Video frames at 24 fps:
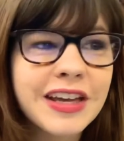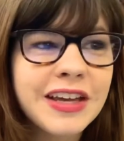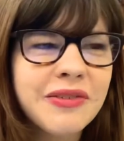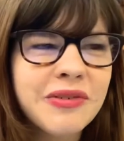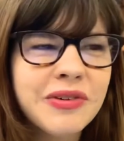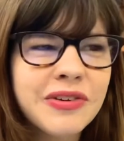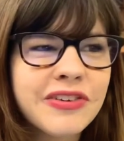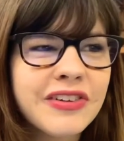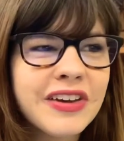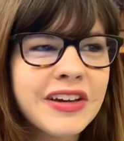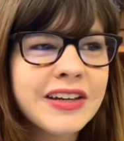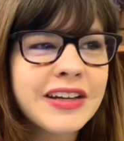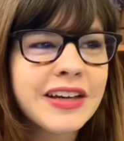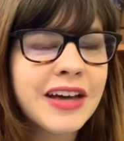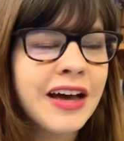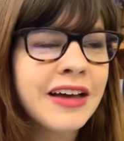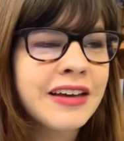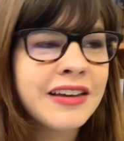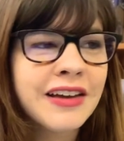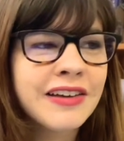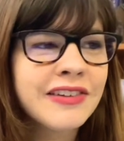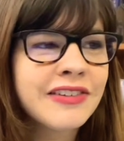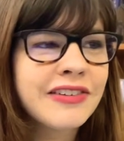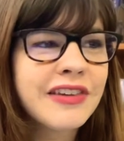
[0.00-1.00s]
was like, I
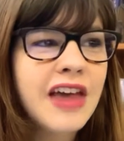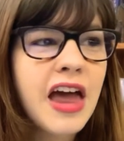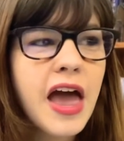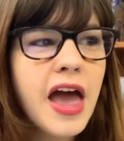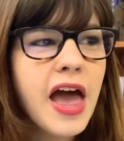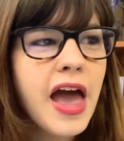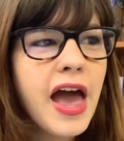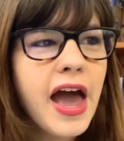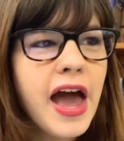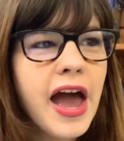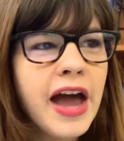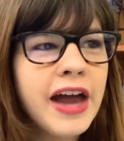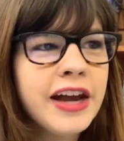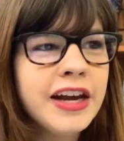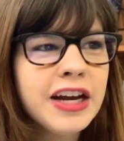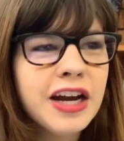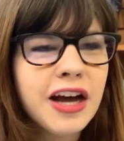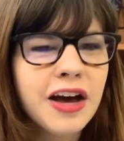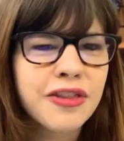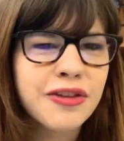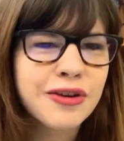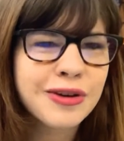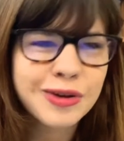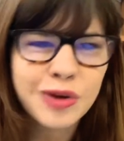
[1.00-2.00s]
guess, any
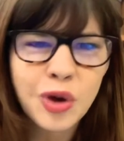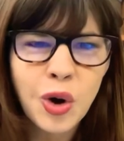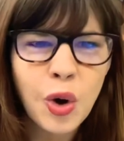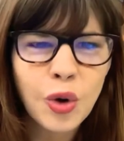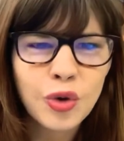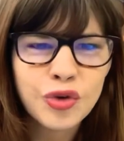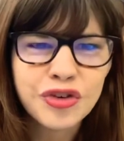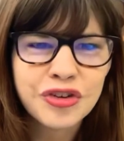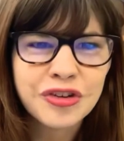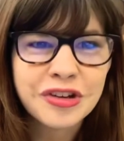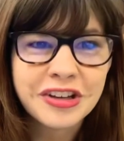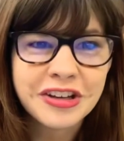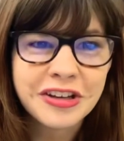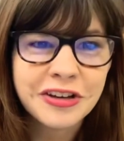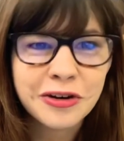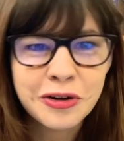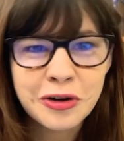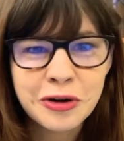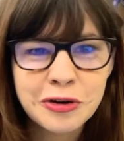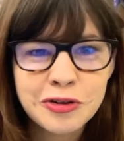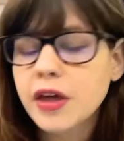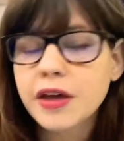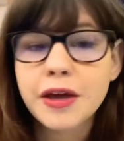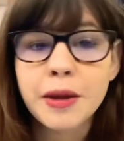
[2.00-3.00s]
other cult
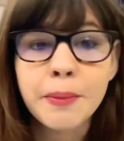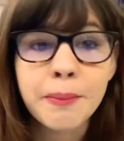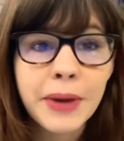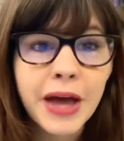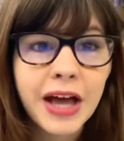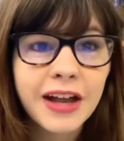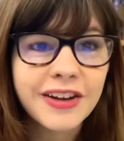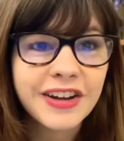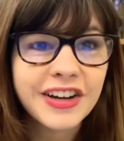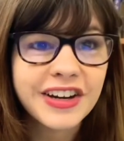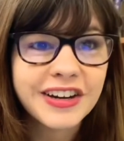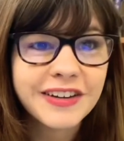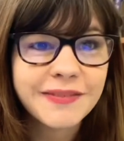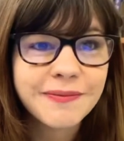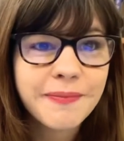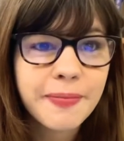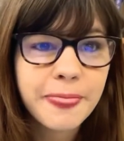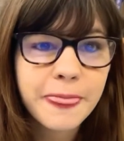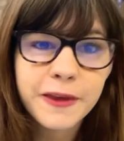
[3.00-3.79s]
leader. Compelling.